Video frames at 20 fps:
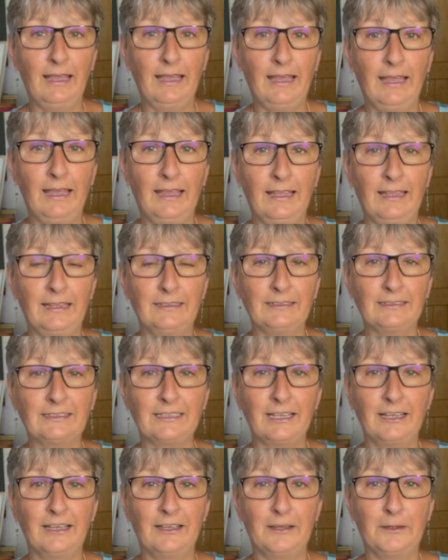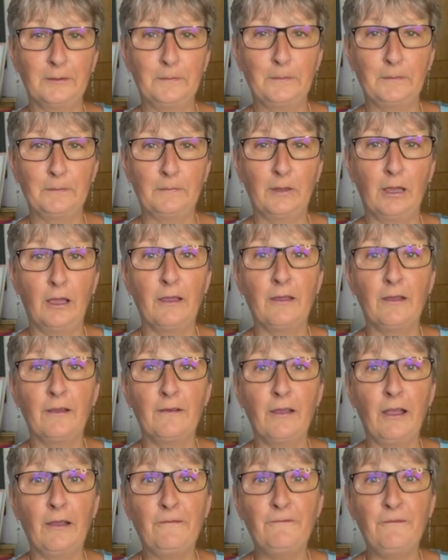and
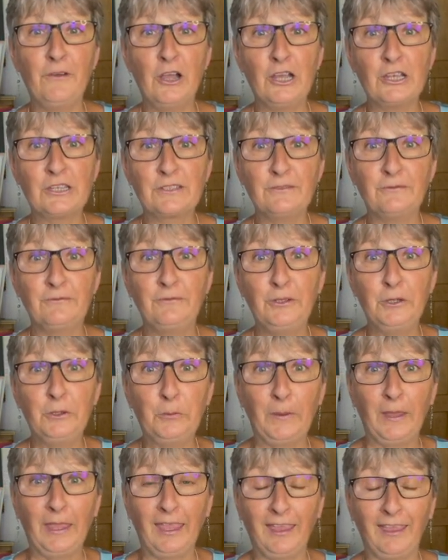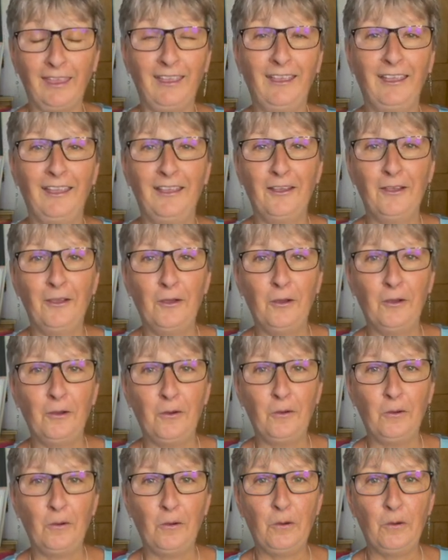a first viewing
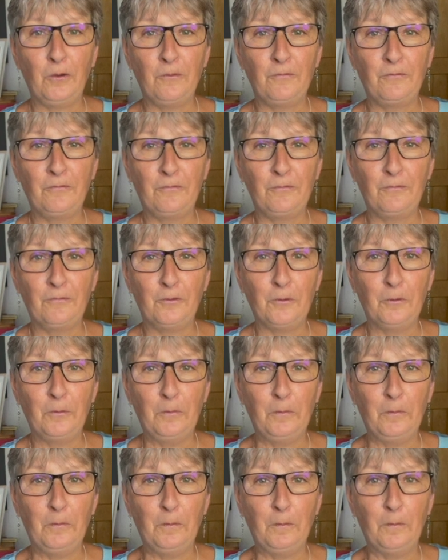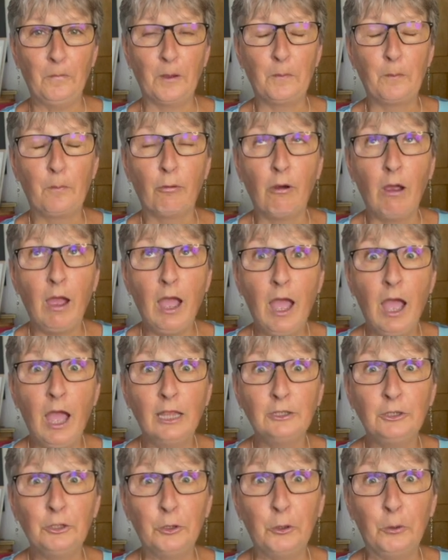of my
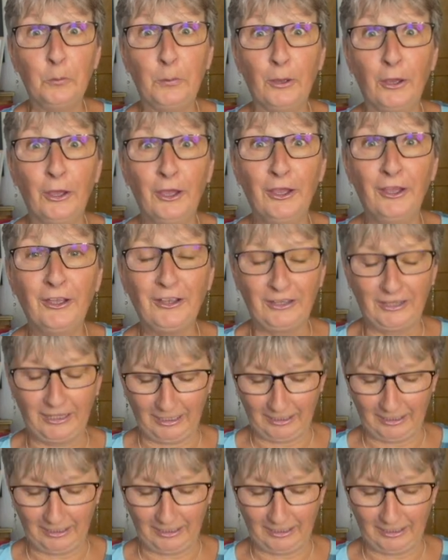brand new book,